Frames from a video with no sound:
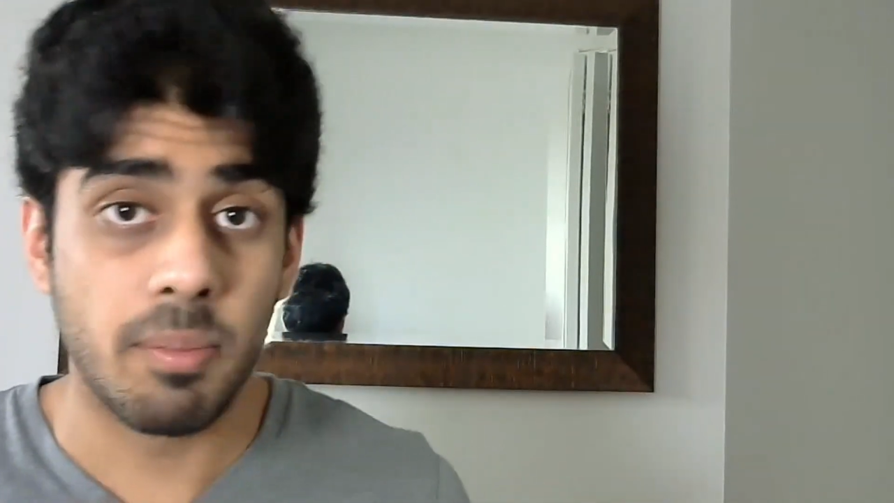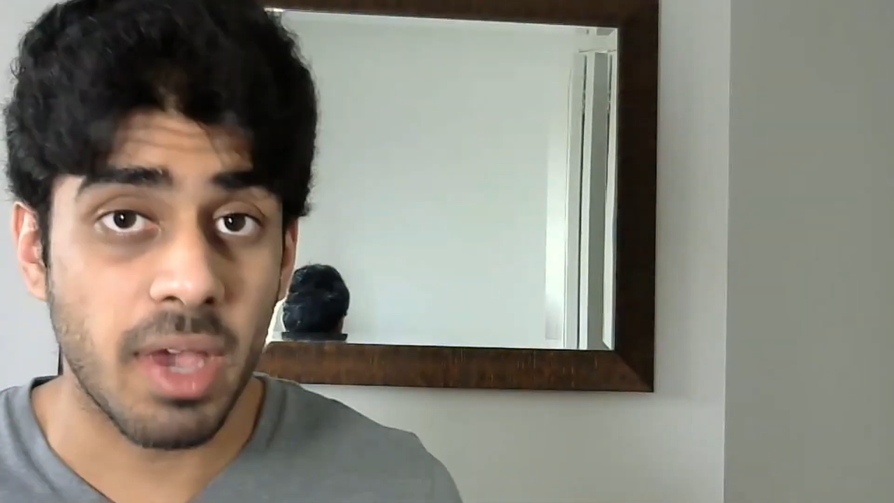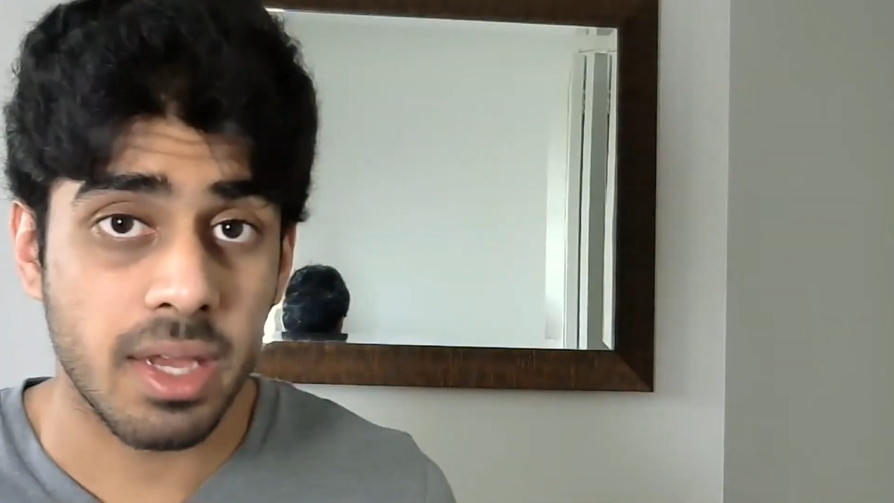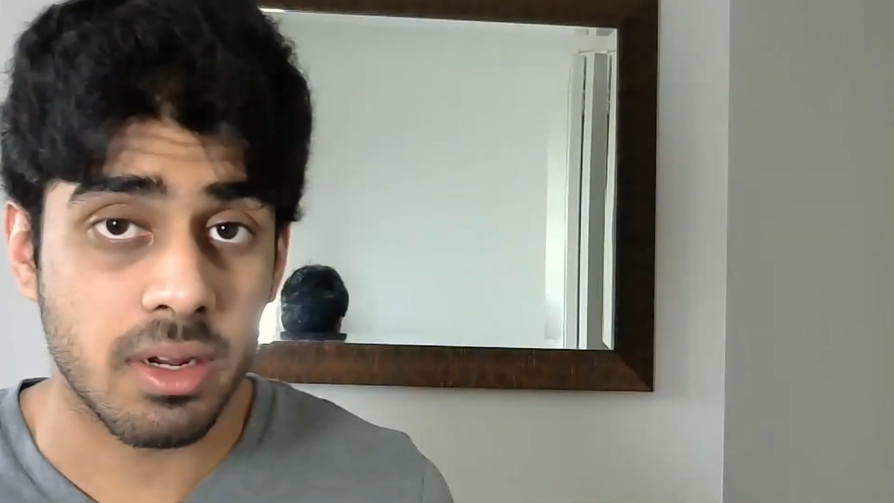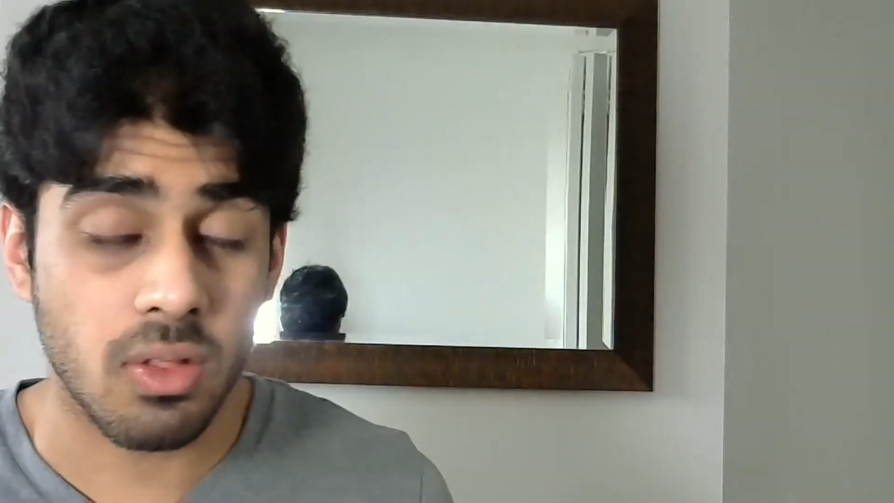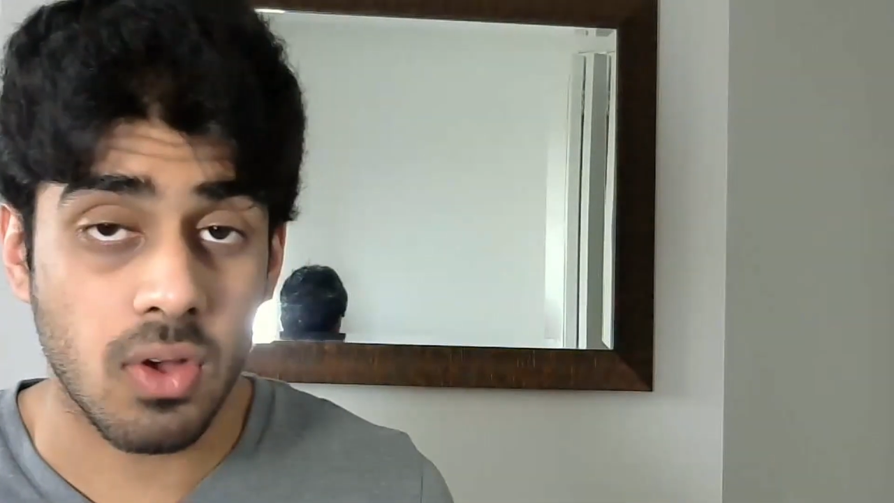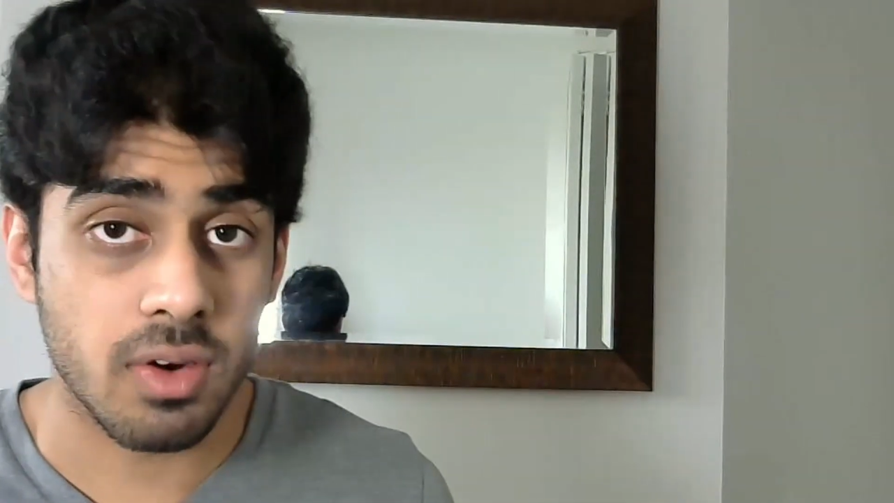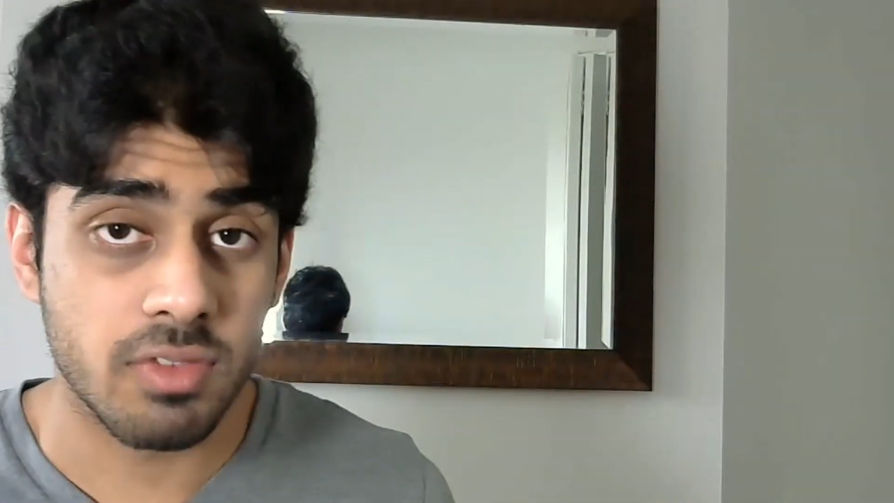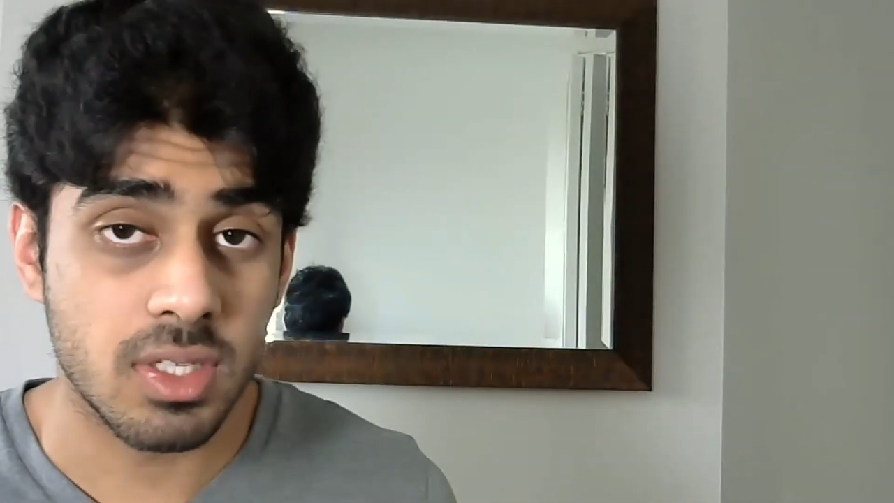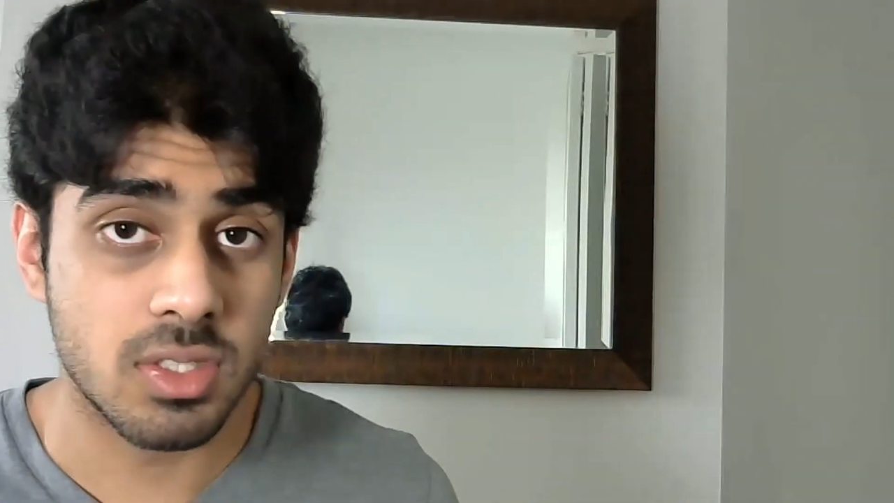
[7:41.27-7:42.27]
man in a lot
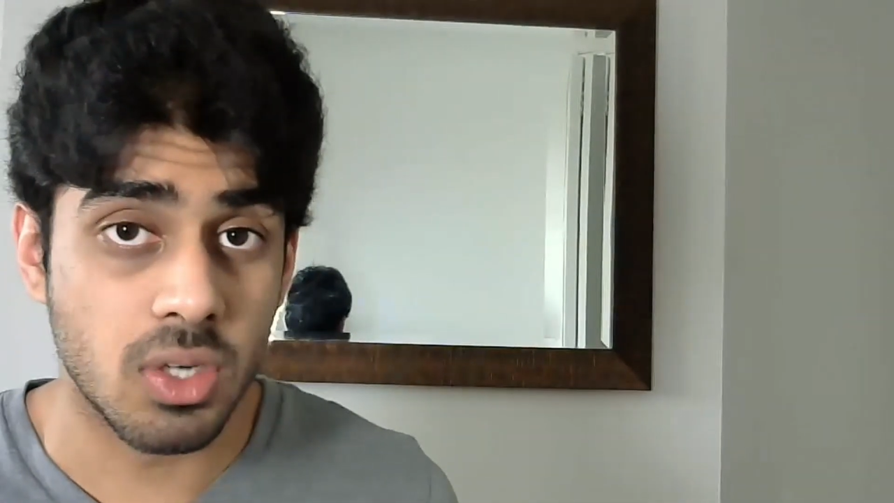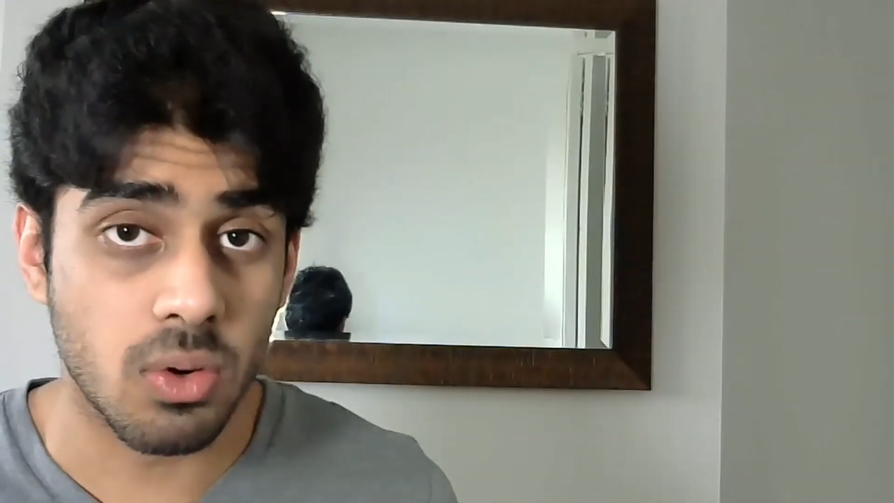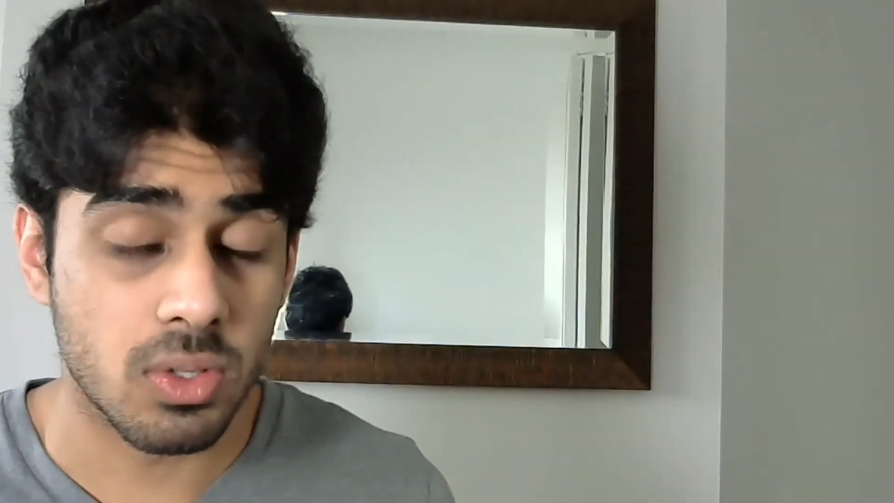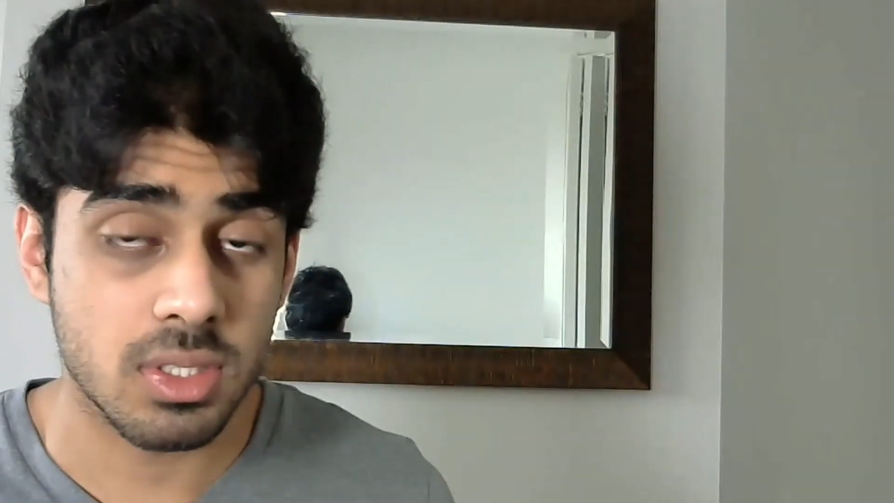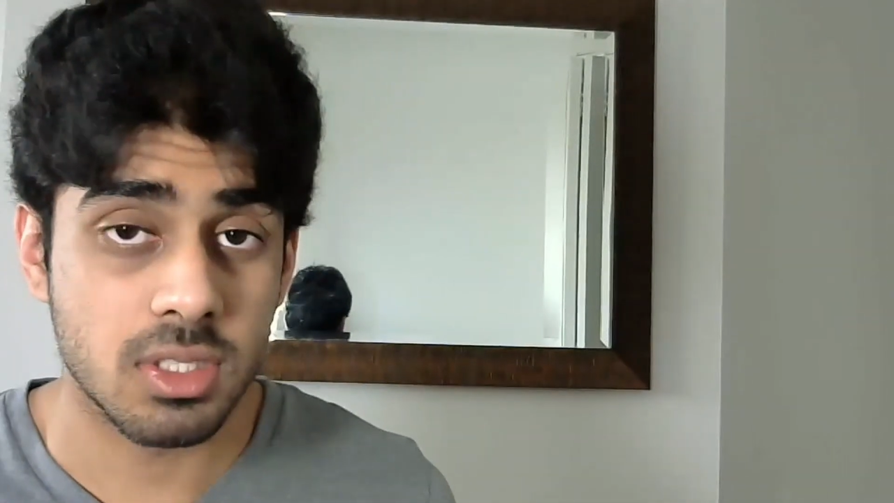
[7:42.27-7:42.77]
of these jokes.